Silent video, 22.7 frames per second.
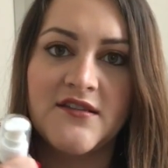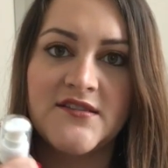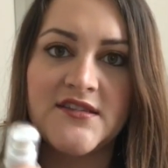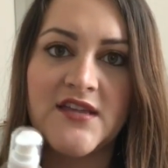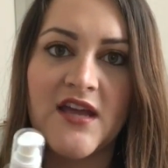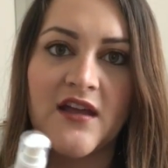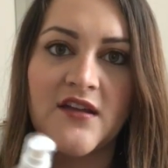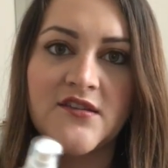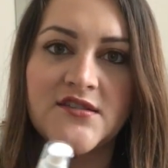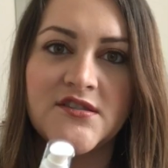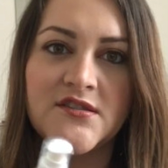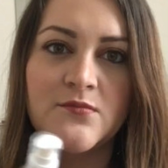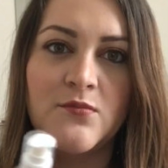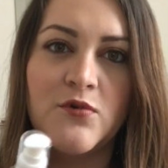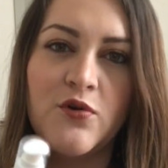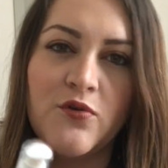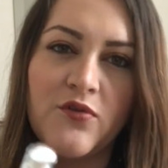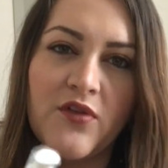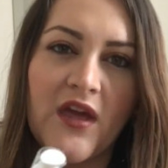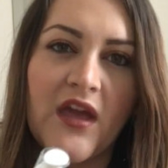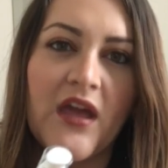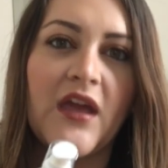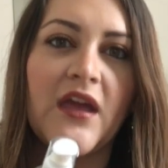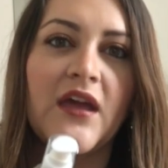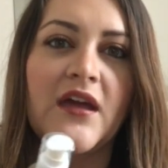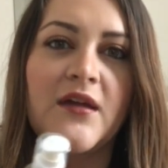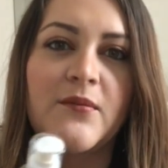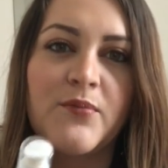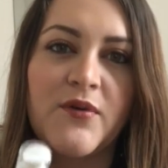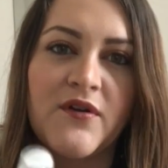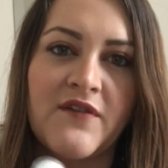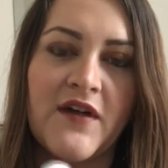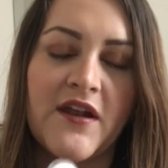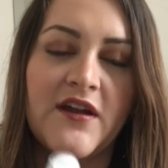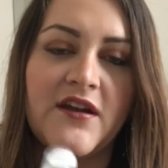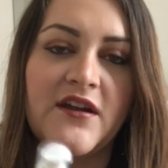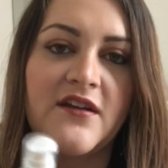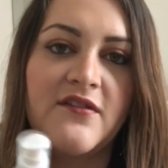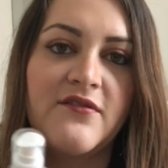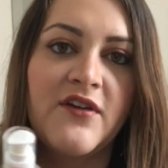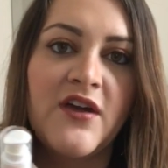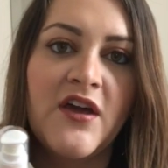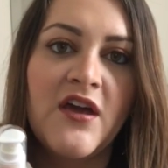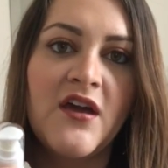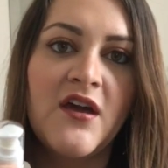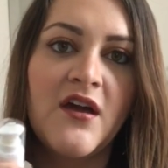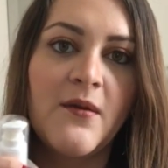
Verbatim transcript: It's like a smoothing and preventative